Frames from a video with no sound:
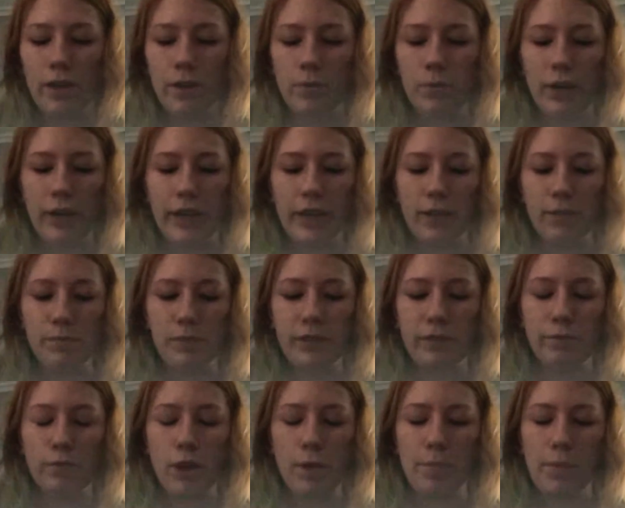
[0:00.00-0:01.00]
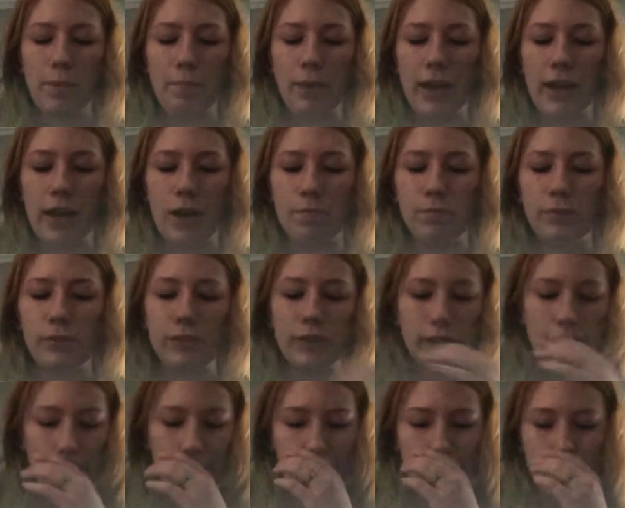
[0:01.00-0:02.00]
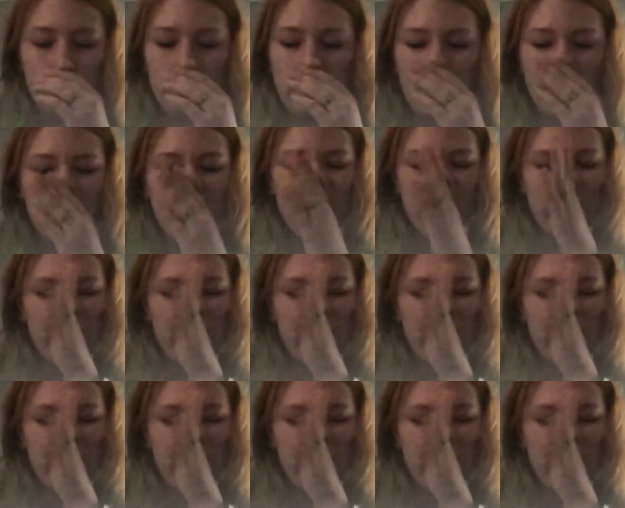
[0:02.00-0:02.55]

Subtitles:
When it comes to farming pineapples, it is important